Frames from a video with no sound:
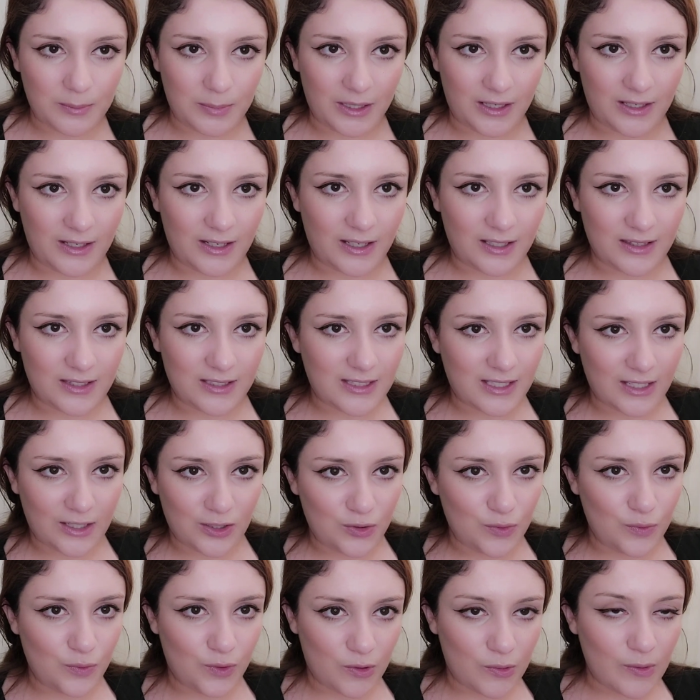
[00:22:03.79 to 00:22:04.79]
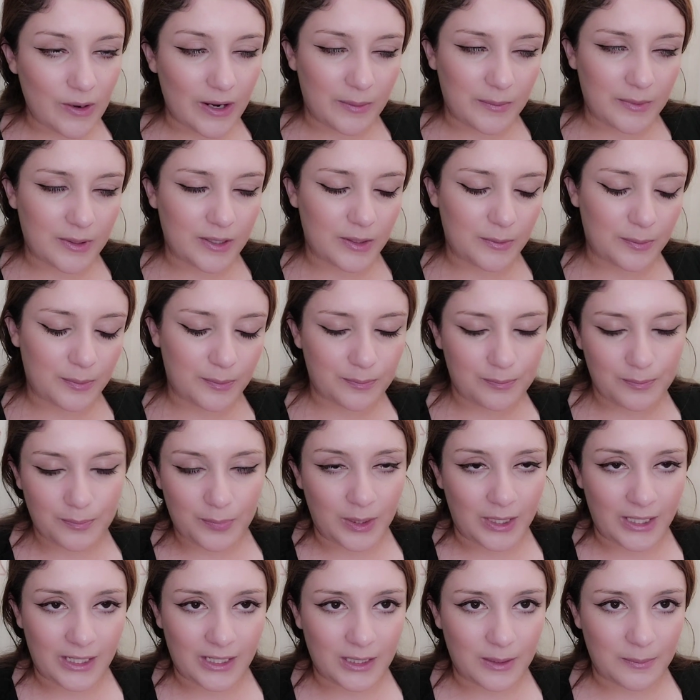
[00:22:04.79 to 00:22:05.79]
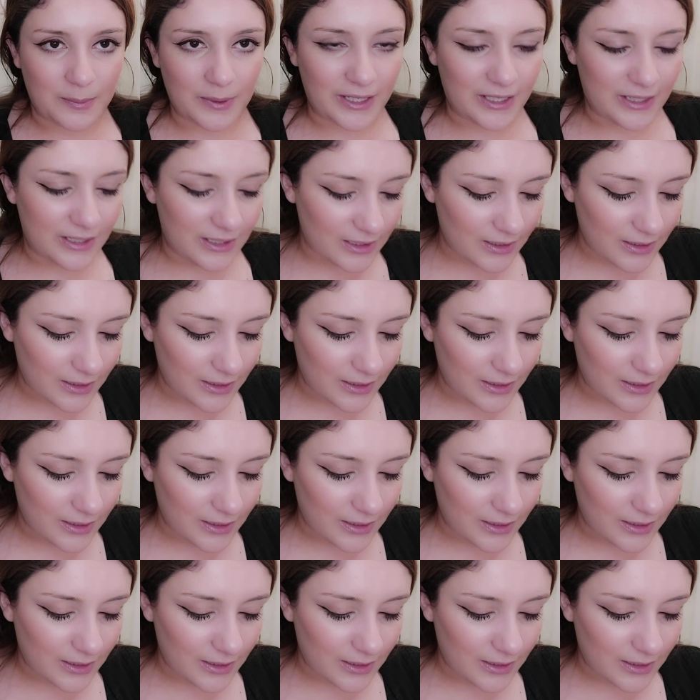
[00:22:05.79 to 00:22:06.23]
Like the second you walk away, I'm going to put it in the bin.